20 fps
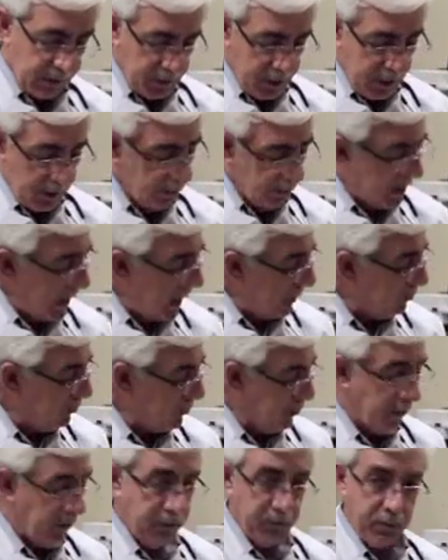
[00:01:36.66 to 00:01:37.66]
called
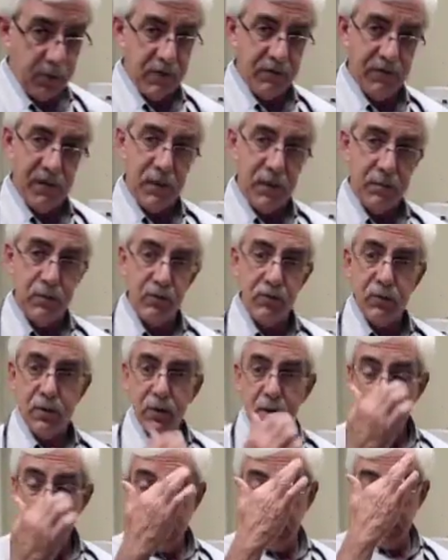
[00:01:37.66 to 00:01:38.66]
Capstar. It's pretty famous.
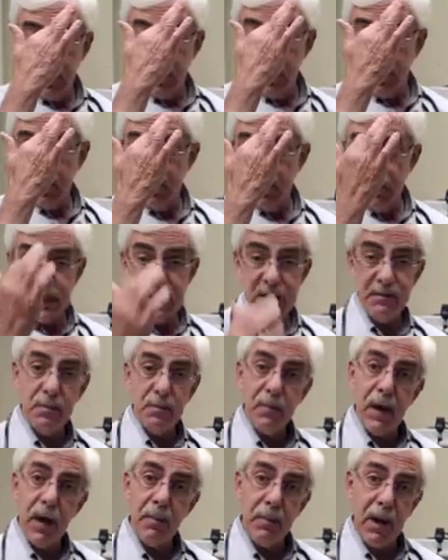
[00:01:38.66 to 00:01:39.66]
You give it
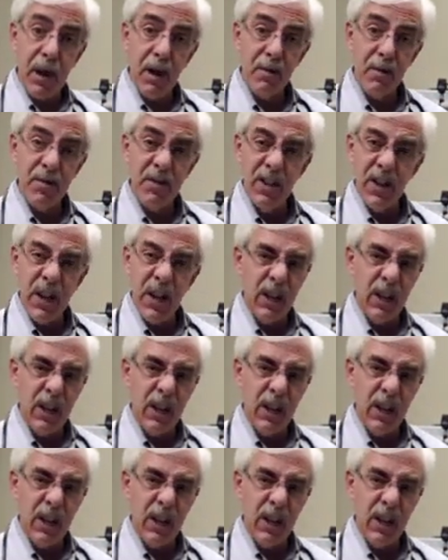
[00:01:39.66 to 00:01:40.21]
by mouth.